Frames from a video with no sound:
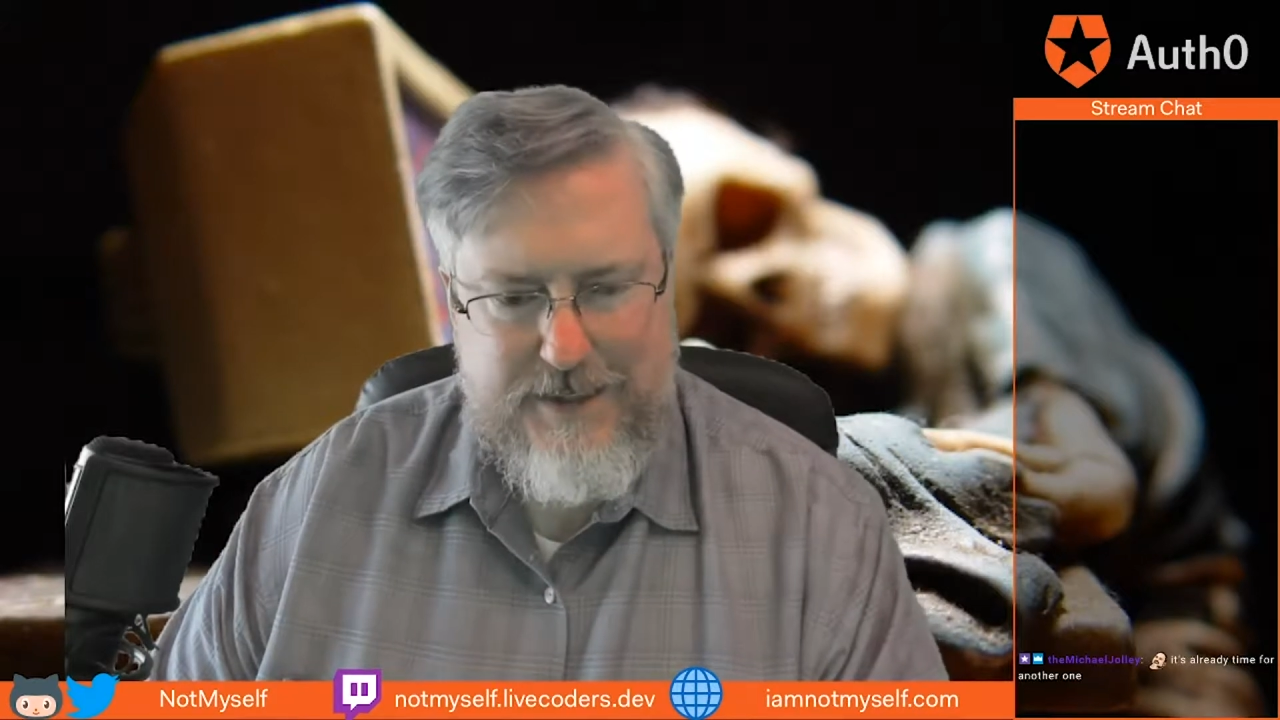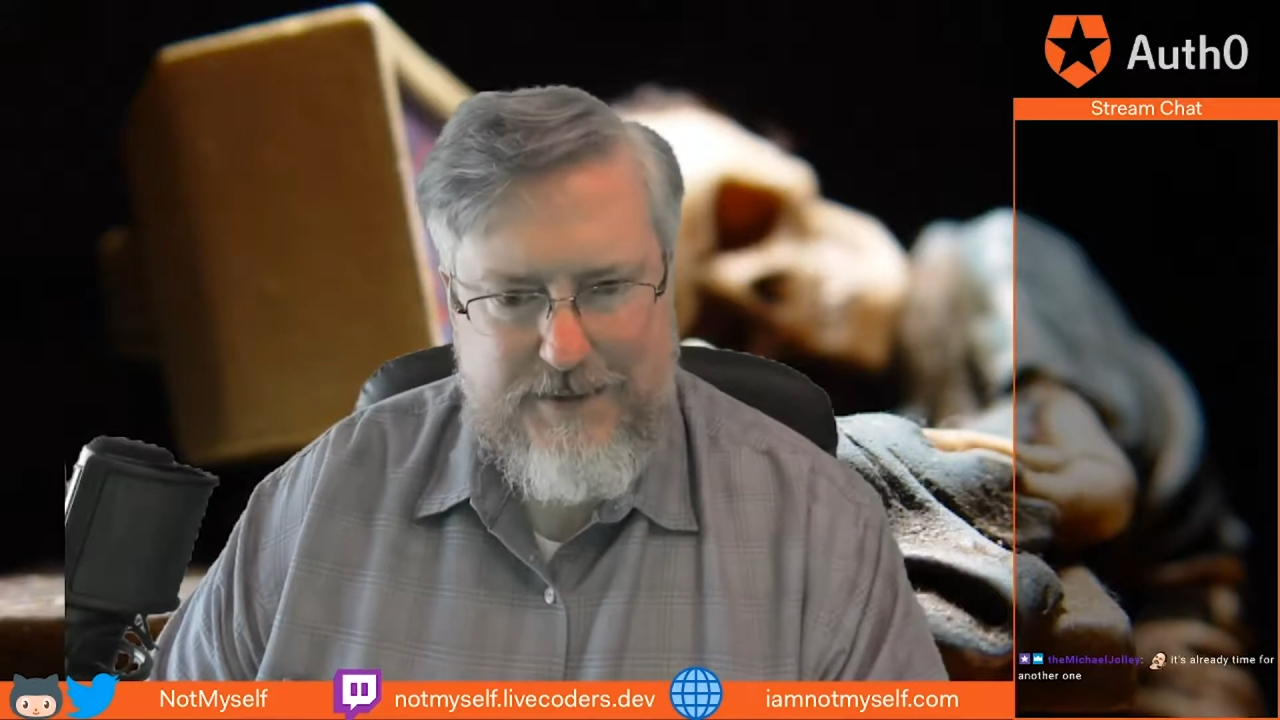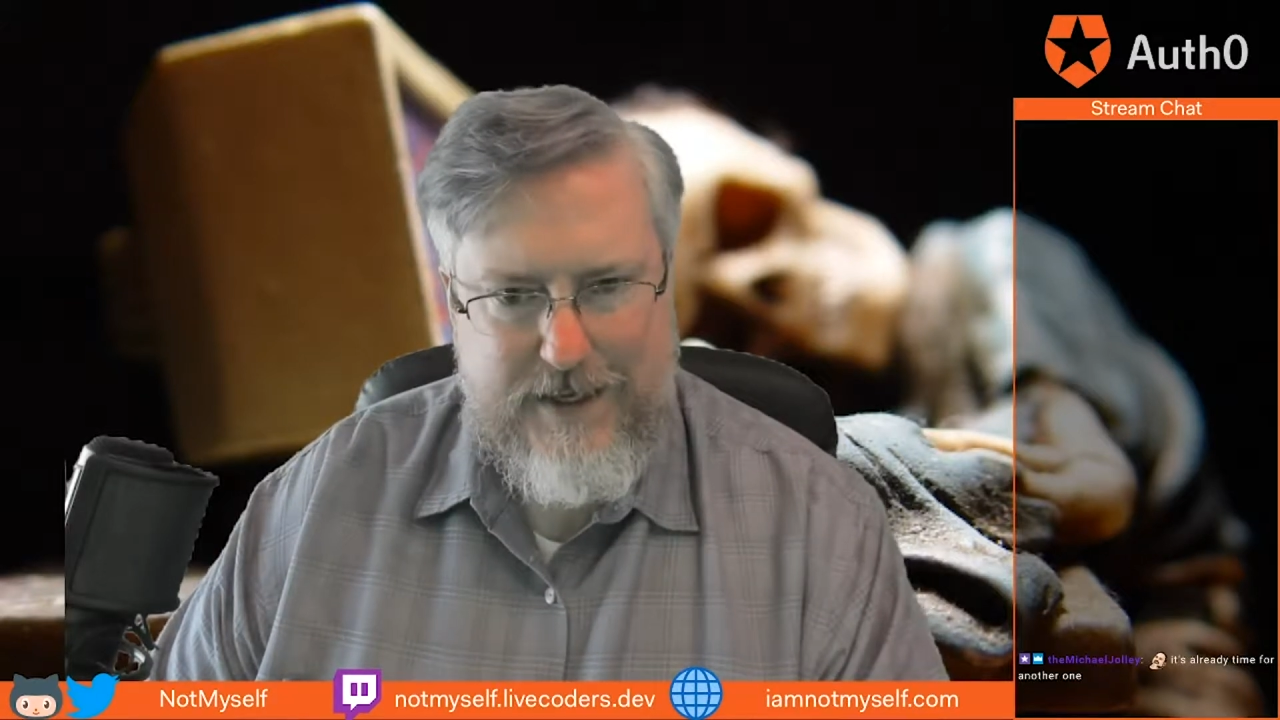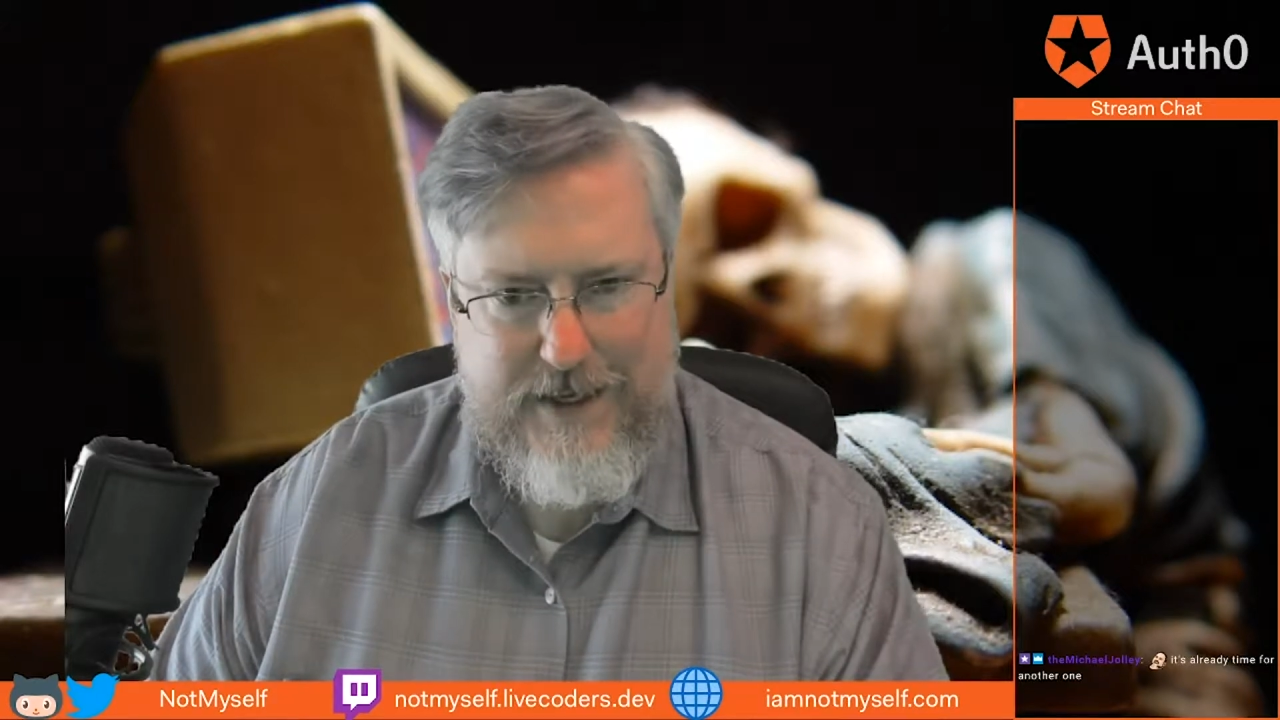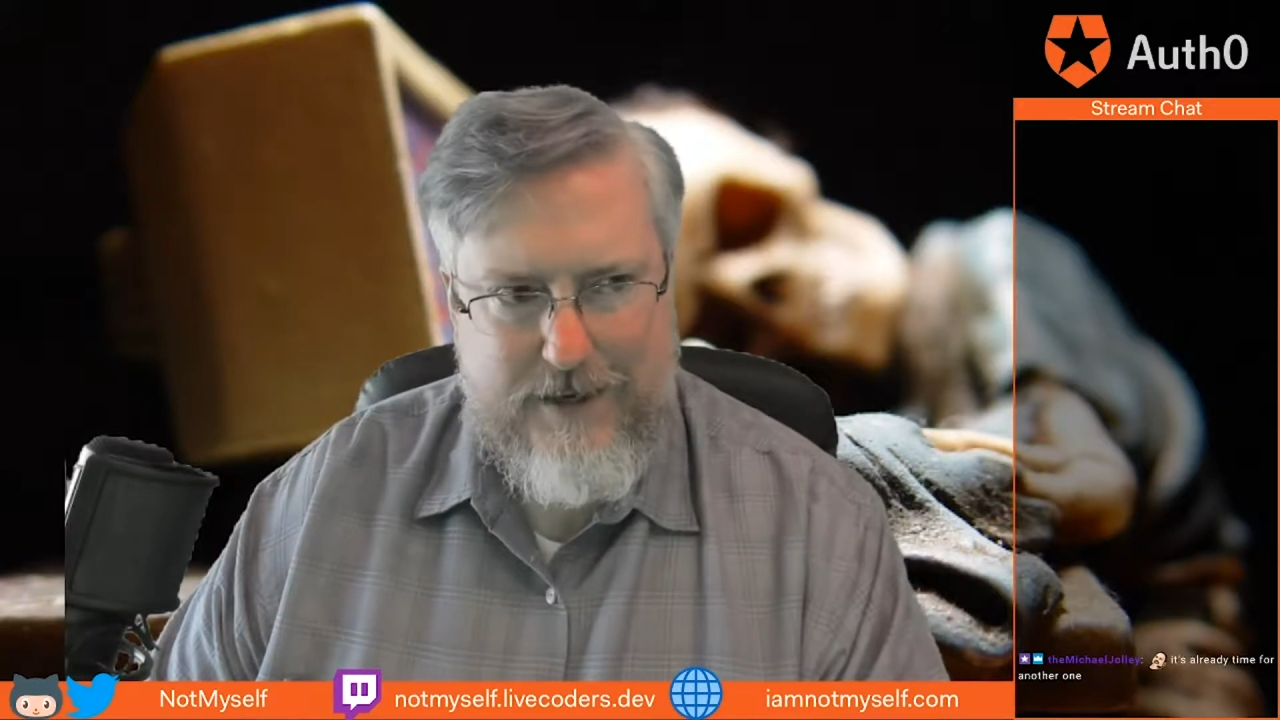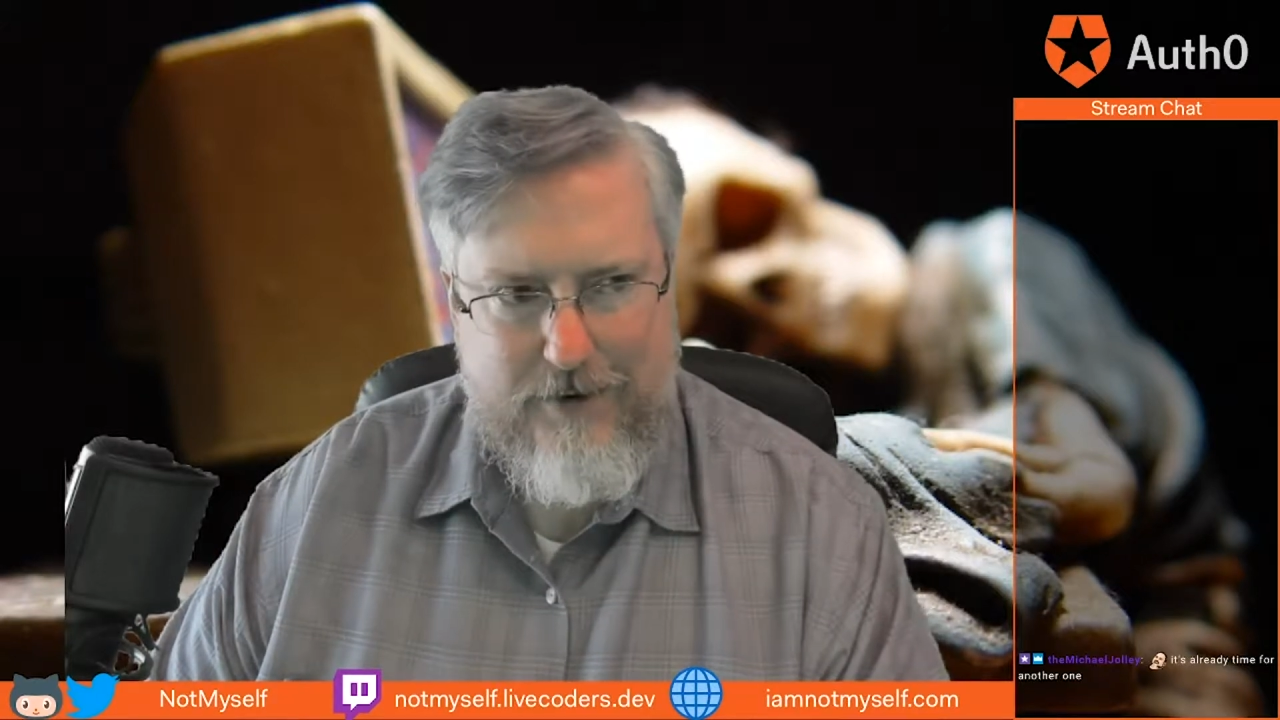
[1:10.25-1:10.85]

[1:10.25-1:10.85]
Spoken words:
that they